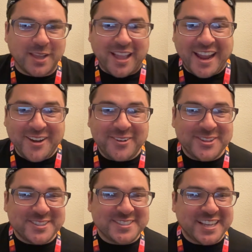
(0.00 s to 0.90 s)
I know
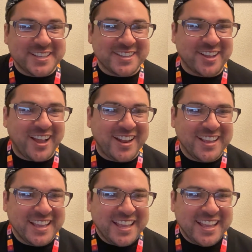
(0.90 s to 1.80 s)
this is like not
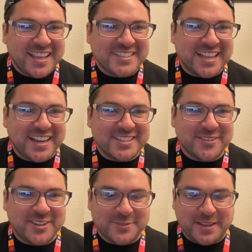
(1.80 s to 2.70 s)
exciting to
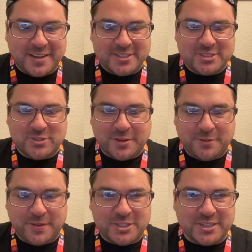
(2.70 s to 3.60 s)
watch me. I'm going to just try
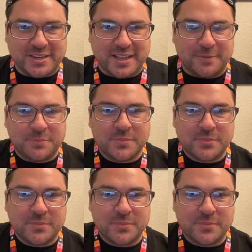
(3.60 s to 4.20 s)
refreshing it again.